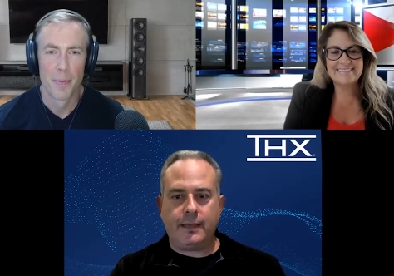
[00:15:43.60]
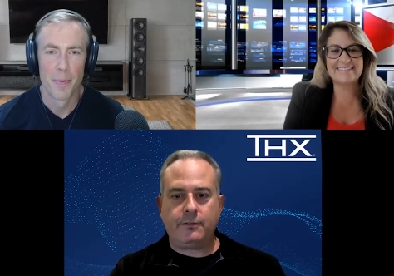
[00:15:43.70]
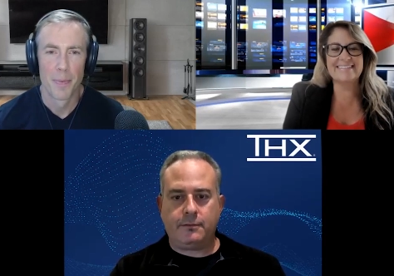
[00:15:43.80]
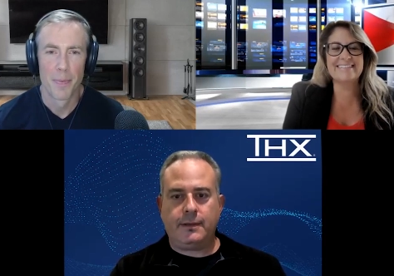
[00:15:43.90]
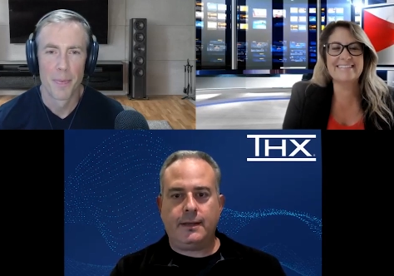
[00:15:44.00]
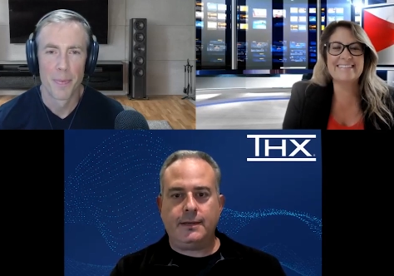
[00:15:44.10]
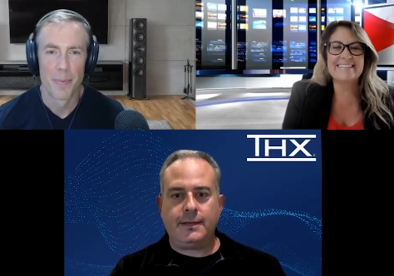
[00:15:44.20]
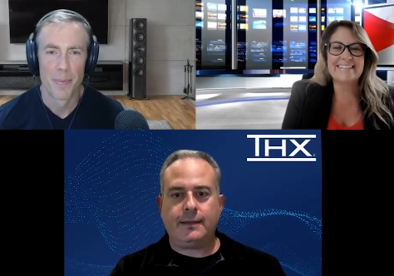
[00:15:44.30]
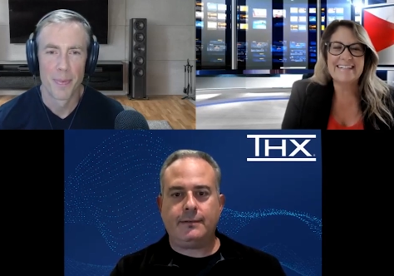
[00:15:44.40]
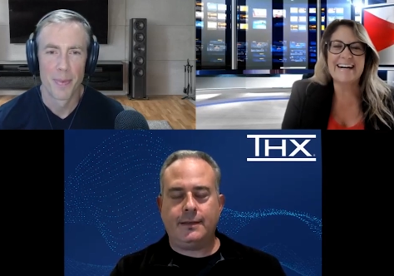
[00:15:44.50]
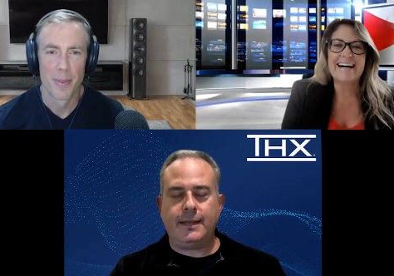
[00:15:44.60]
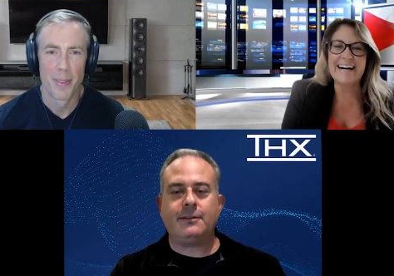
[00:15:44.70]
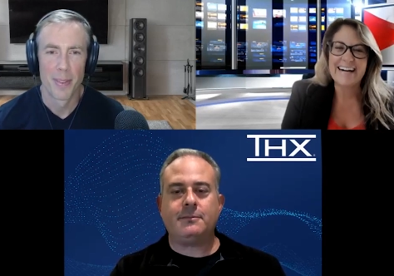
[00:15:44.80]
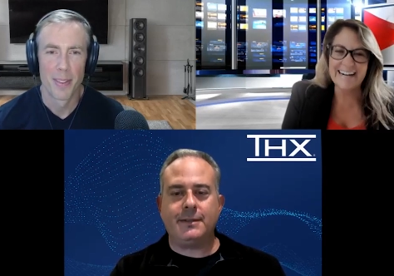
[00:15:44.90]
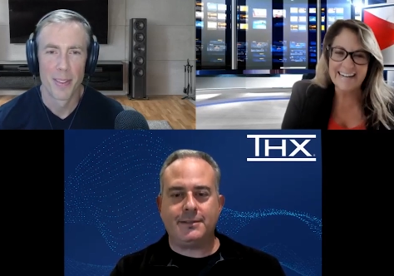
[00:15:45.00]
Speaker 1: in a text in a, te-
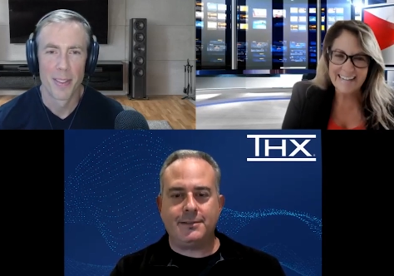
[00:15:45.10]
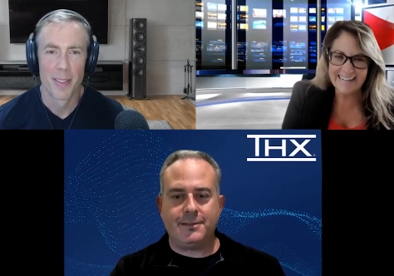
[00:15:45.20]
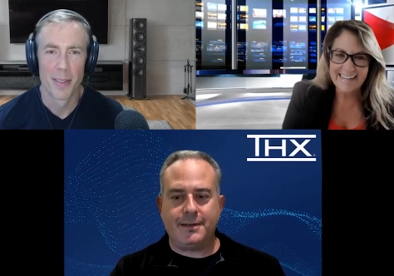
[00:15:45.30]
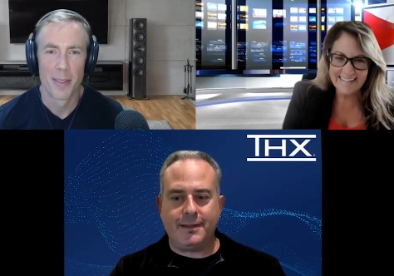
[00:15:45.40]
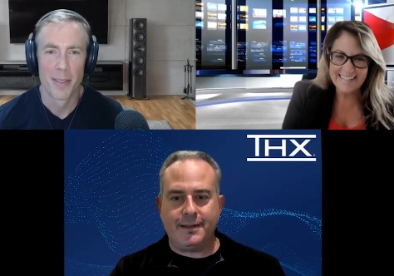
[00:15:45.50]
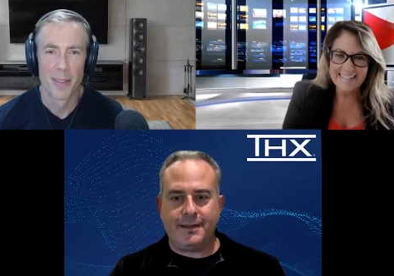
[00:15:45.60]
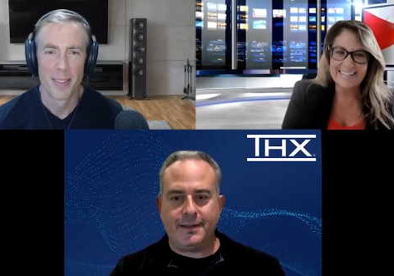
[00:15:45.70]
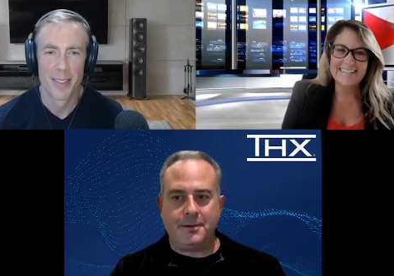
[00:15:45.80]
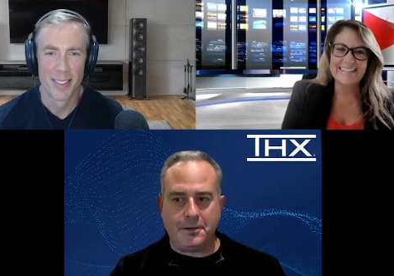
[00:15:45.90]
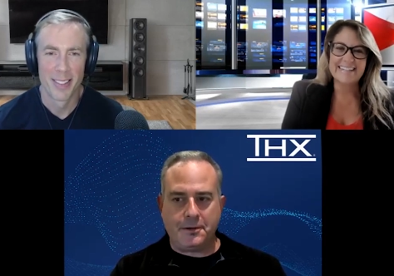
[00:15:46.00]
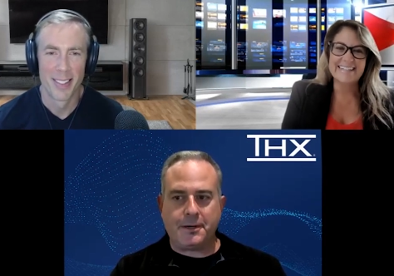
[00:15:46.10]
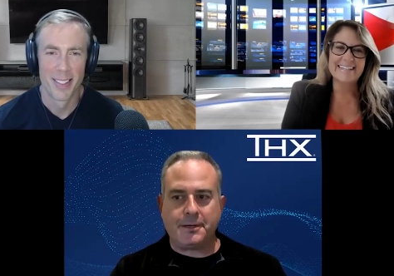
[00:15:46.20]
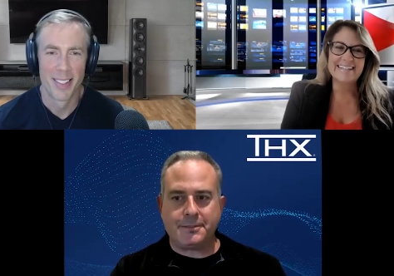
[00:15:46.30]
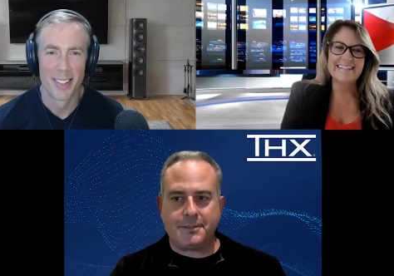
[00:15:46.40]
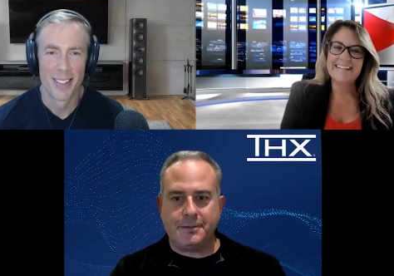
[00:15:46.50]
a text message, and uh, there
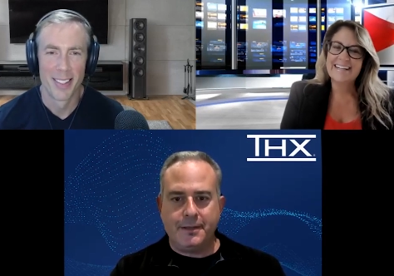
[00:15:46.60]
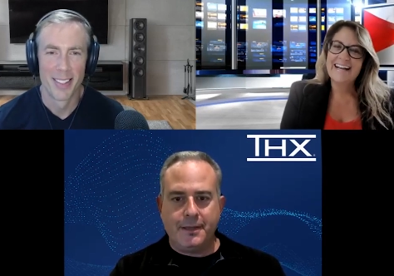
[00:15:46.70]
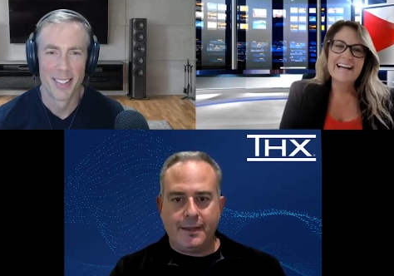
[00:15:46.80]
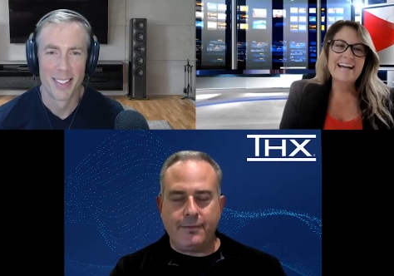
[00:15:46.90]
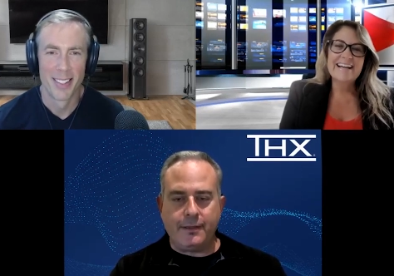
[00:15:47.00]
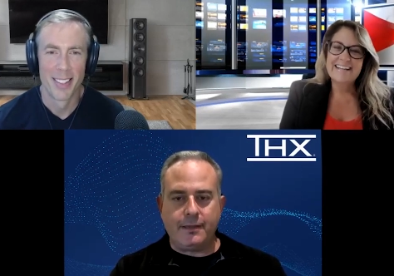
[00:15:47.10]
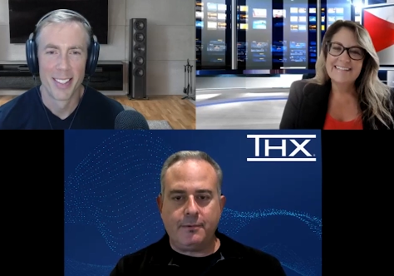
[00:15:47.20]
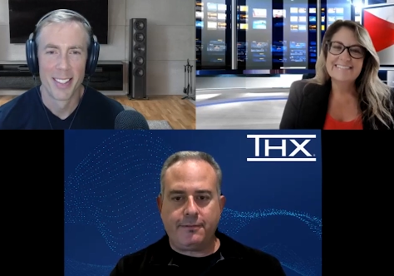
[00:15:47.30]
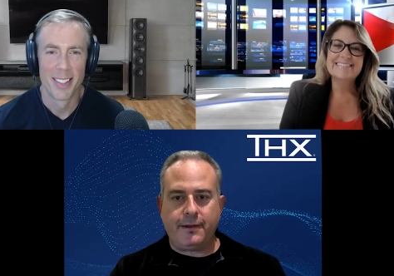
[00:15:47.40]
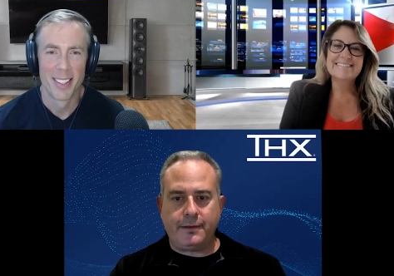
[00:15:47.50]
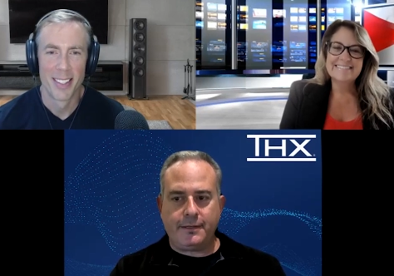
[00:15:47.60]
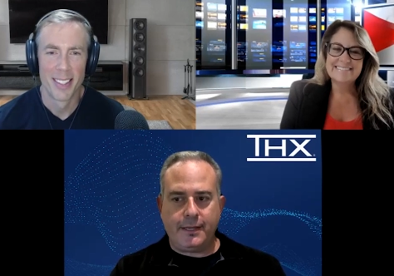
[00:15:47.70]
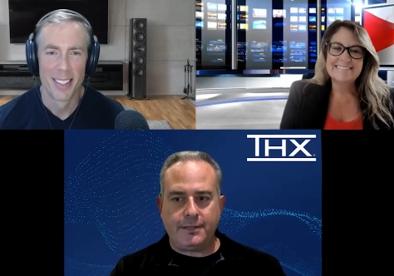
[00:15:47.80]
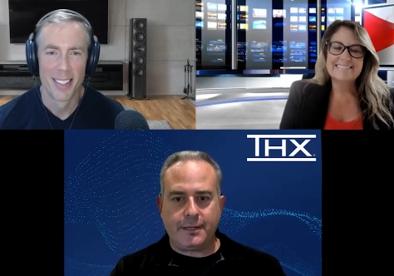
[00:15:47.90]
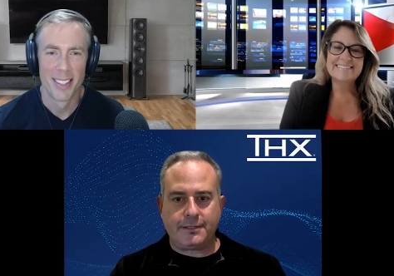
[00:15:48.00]
you are. So everything can be
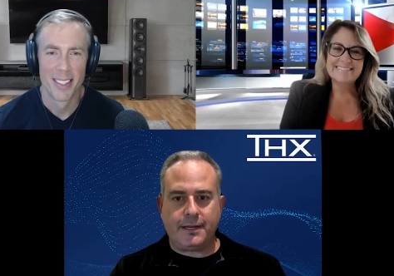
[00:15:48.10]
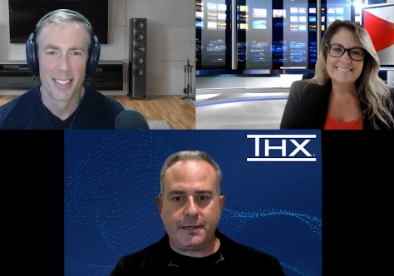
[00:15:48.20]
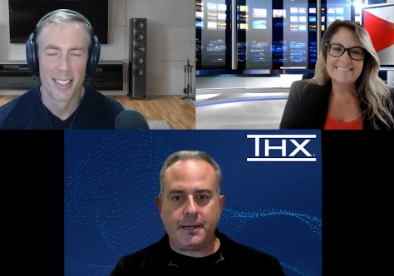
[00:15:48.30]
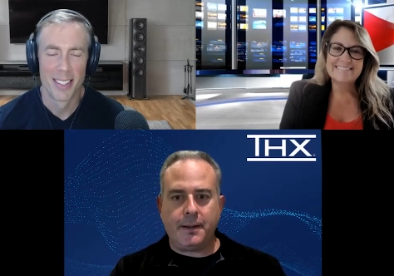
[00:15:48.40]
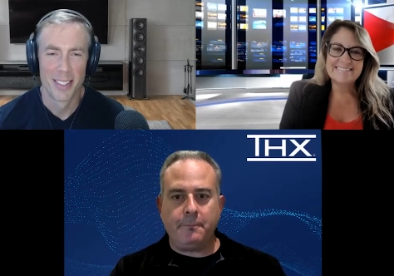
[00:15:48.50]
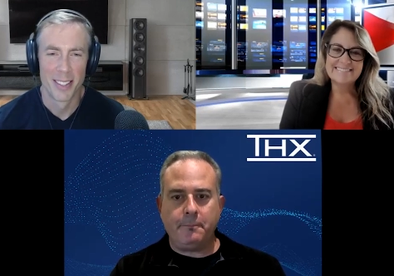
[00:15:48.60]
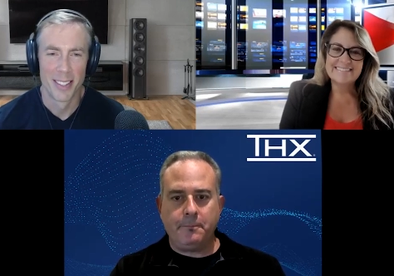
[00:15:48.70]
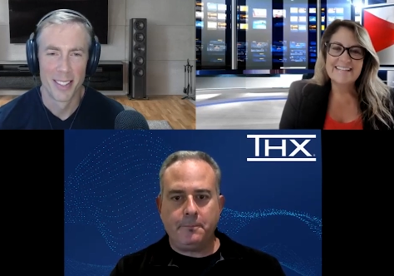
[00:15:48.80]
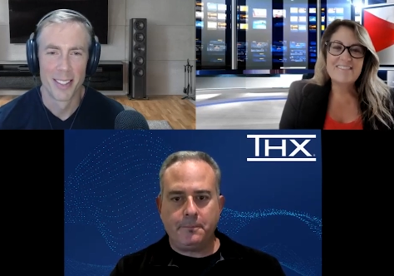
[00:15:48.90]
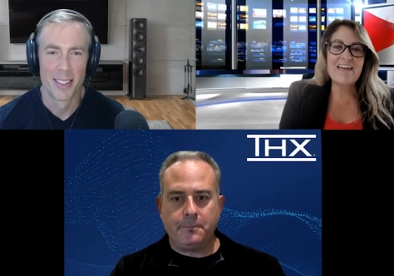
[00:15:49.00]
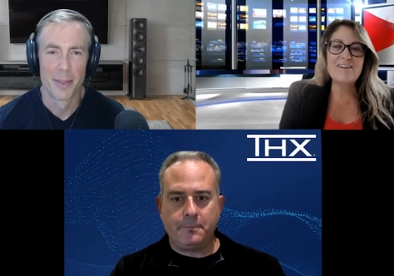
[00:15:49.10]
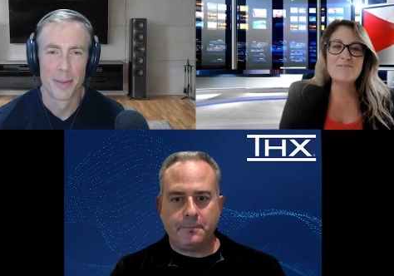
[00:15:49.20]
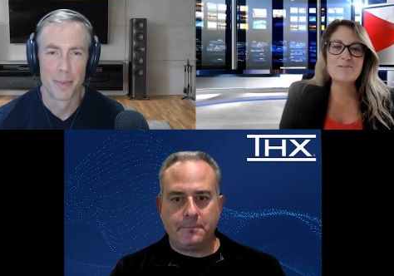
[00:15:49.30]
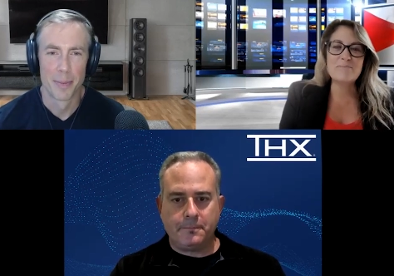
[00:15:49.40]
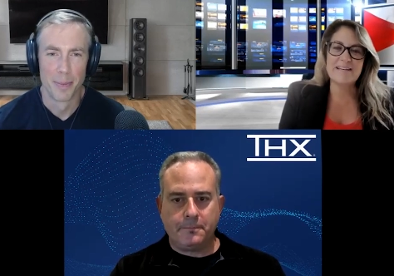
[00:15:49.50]
found at thx.com.
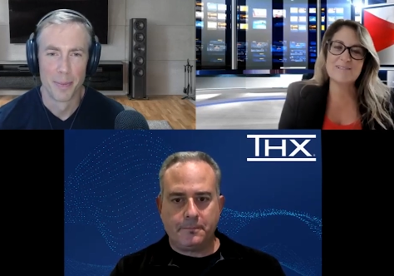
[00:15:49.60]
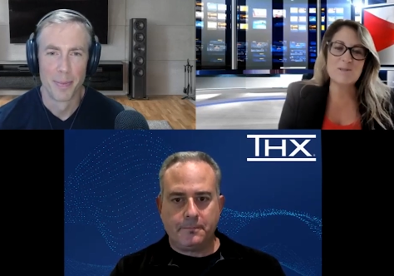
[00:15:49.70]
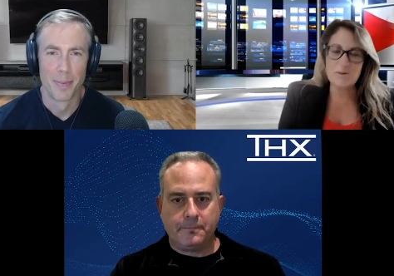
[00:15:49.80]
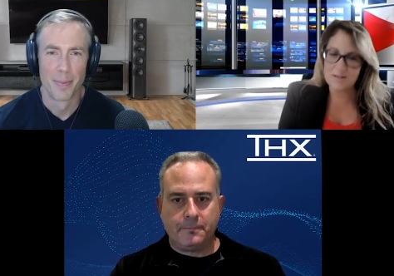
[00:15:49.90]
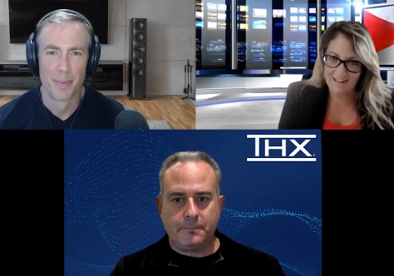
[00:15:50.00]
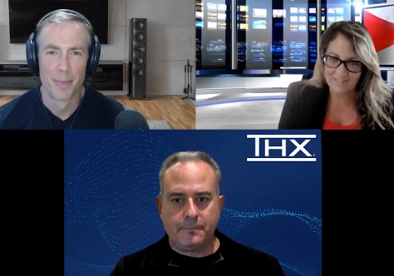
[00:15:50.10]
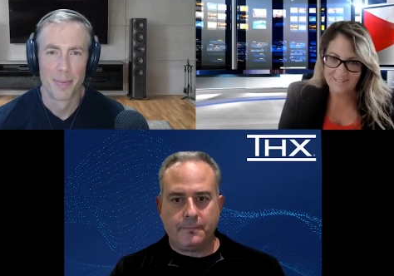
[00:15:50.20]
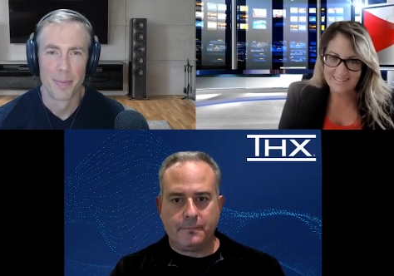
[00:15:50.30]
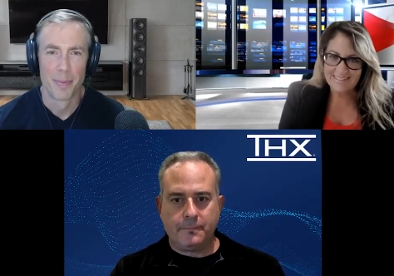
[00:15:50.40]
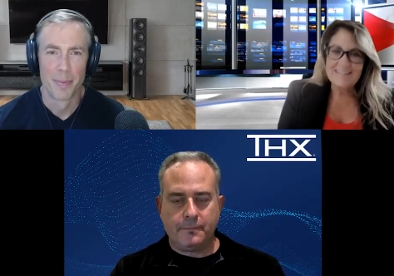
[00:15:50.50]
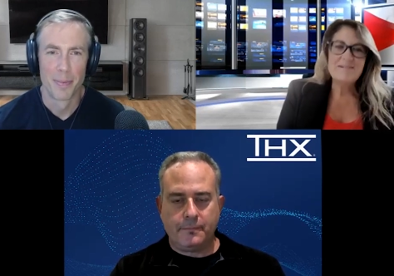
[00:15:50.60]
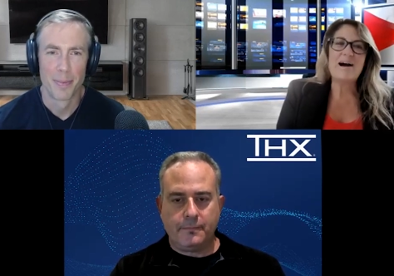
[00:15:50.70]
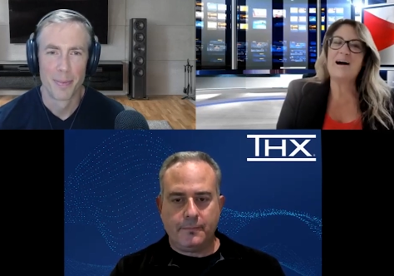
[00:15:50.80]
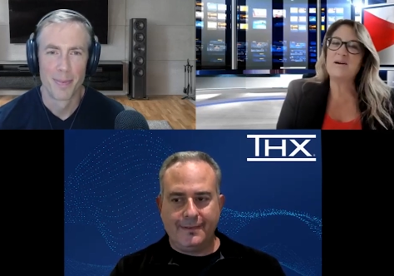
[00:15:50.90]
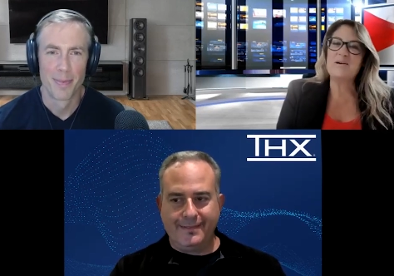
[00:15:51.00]
Speaker 2: Thank you for being so
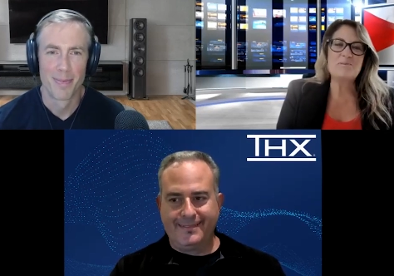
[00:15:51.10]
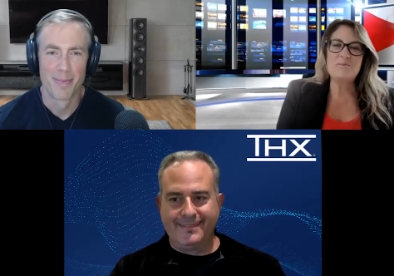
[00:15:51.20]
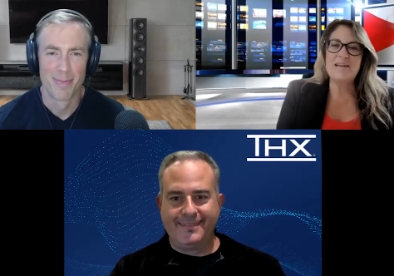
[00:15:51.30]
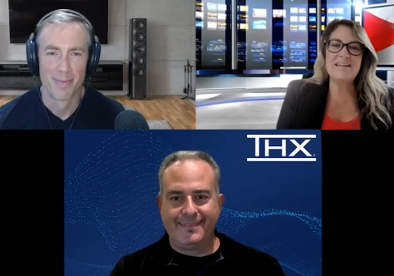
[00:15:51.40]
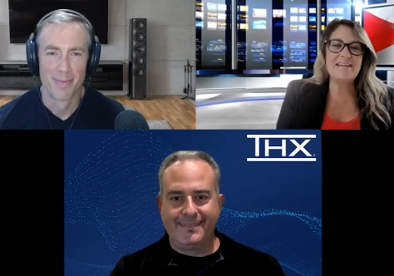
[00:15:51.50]
clever. Uh,